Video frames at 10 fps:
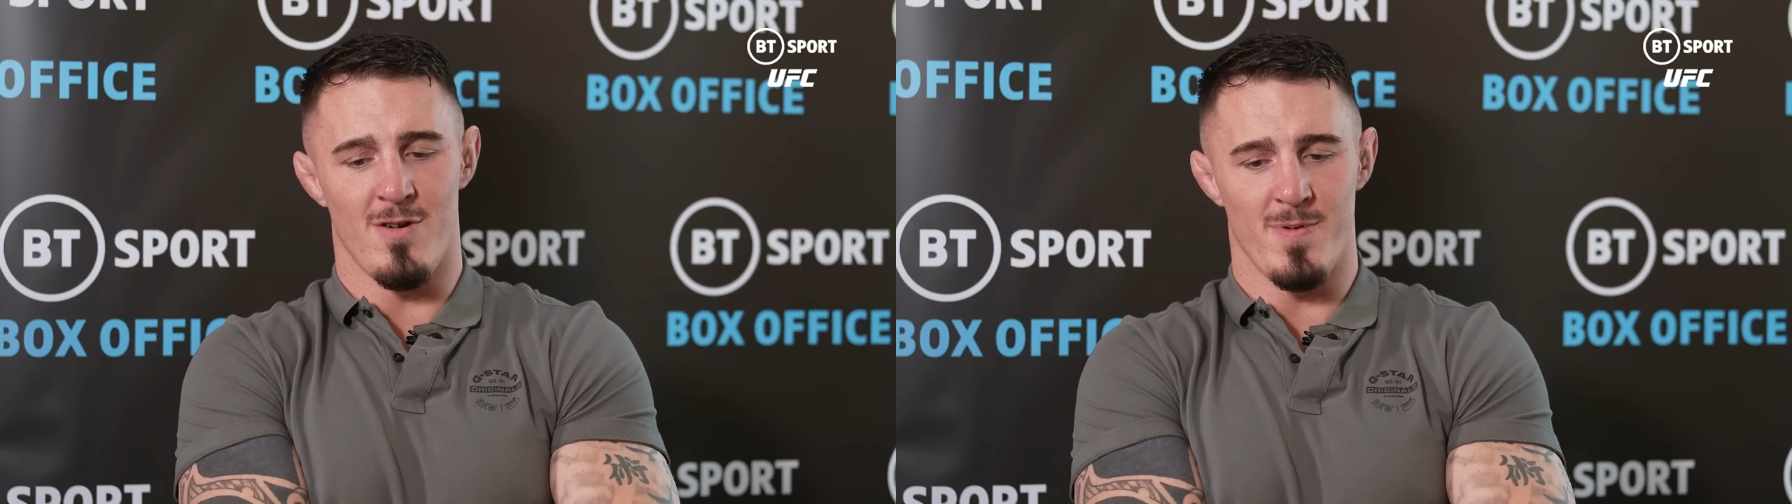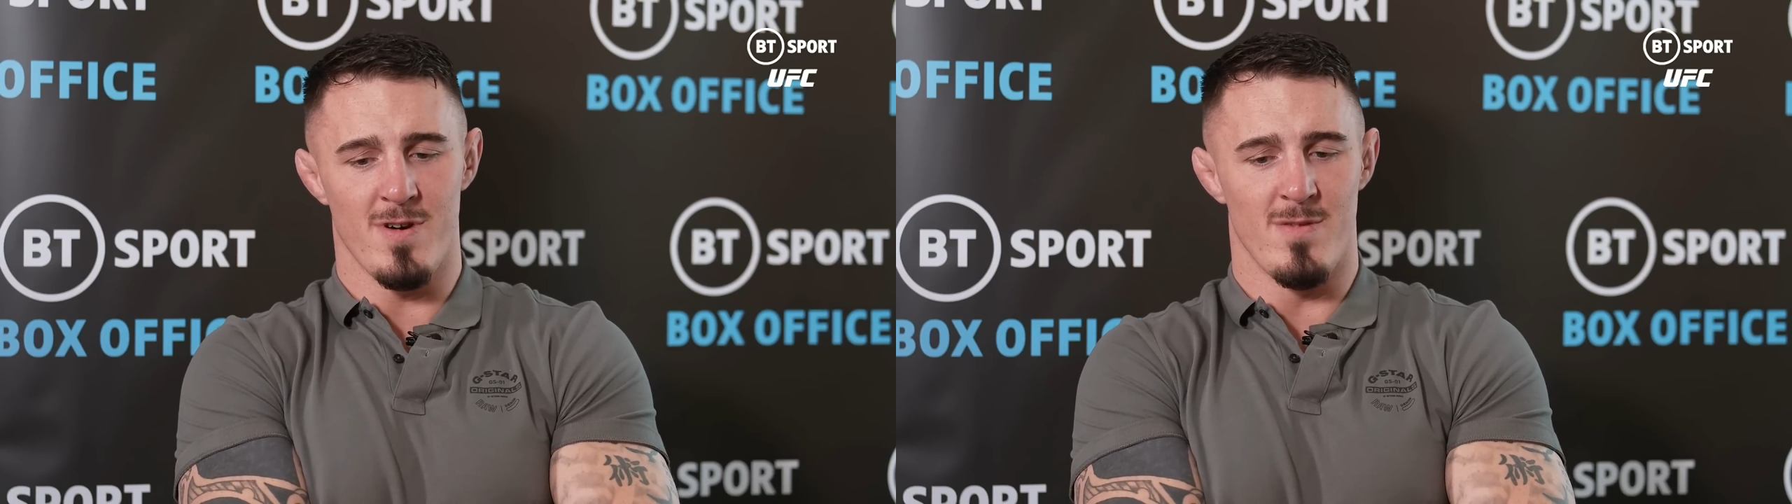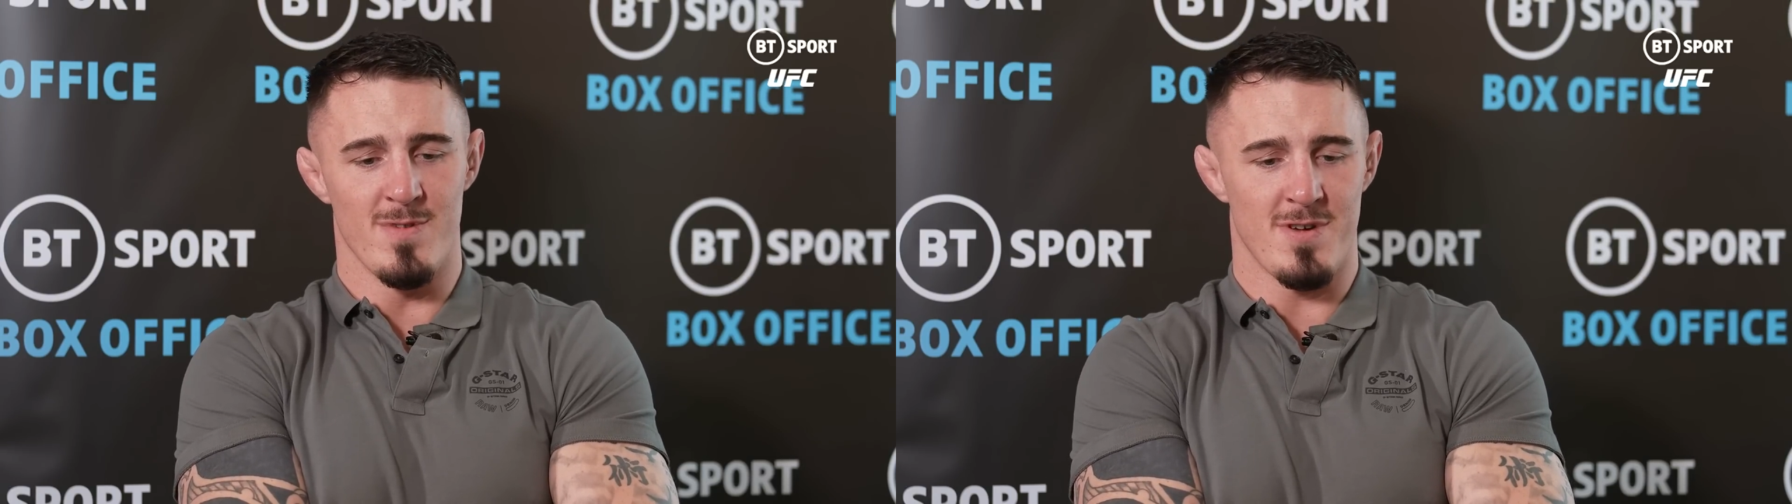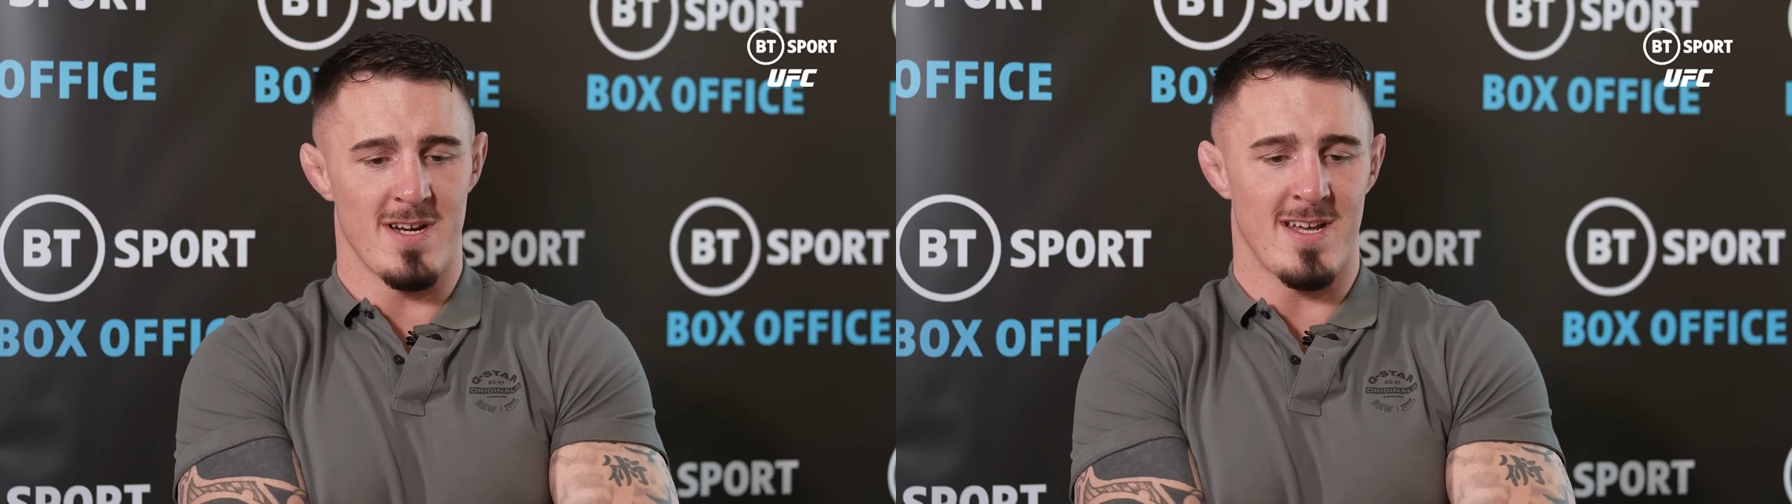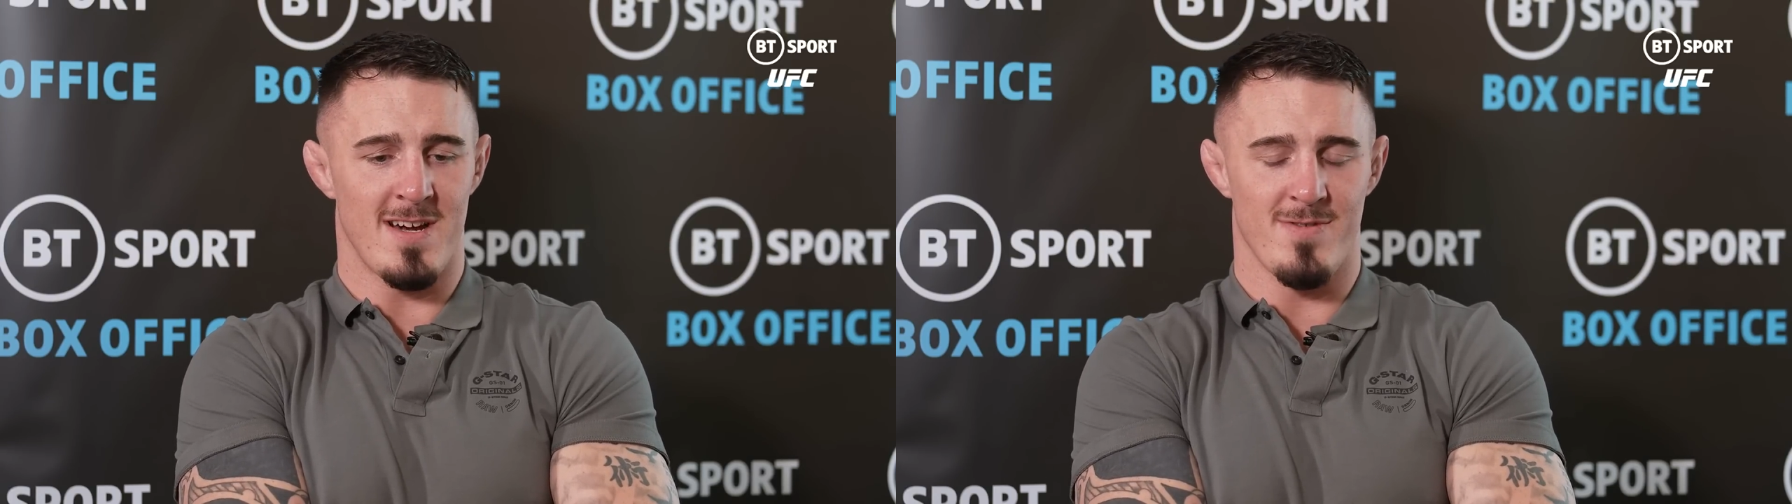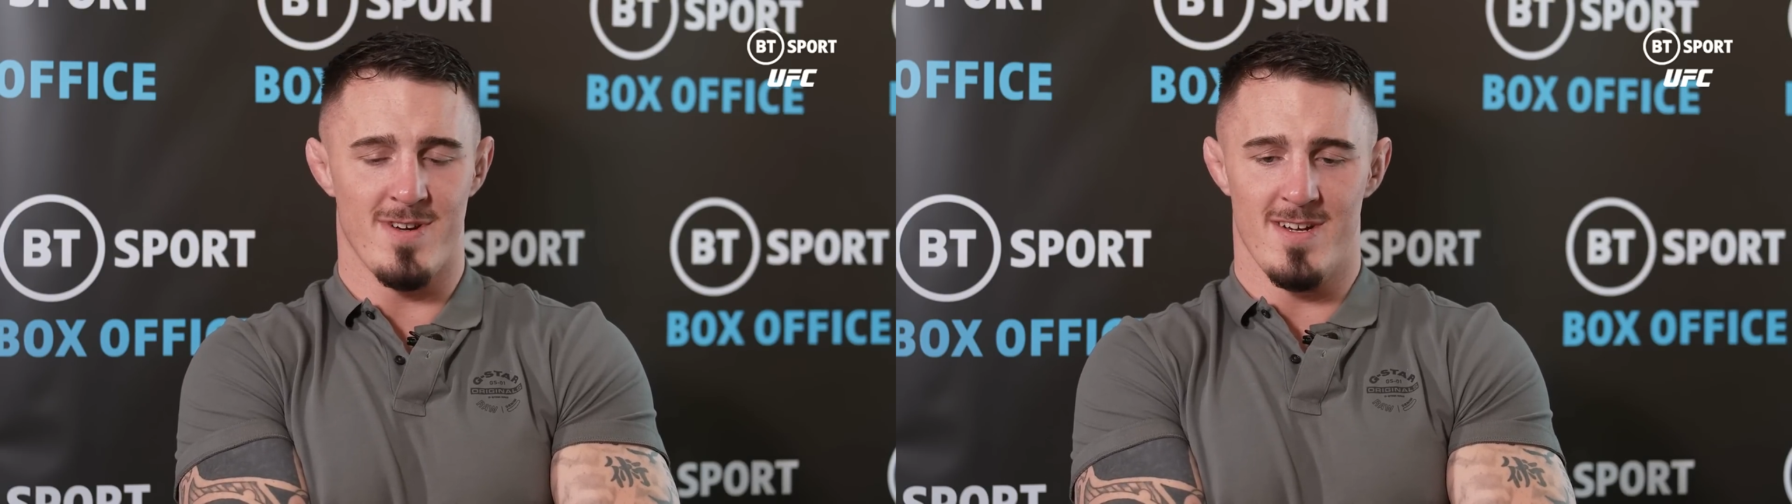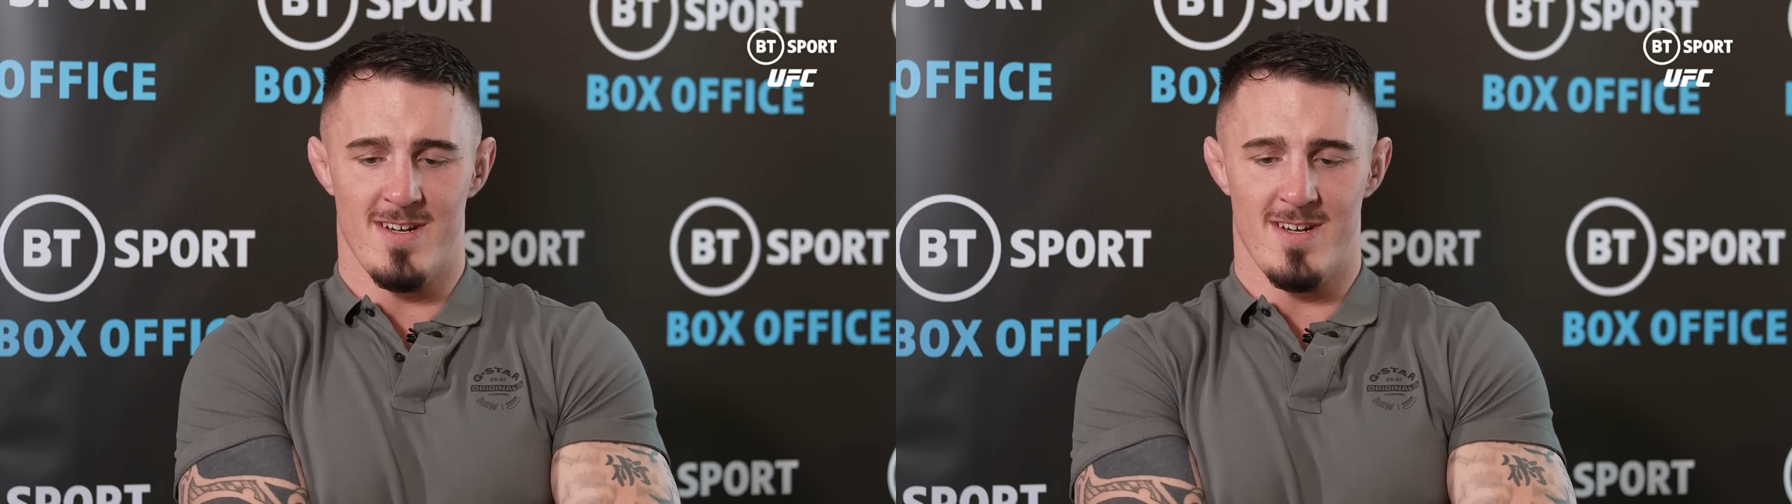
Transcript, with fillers: up and comers right now.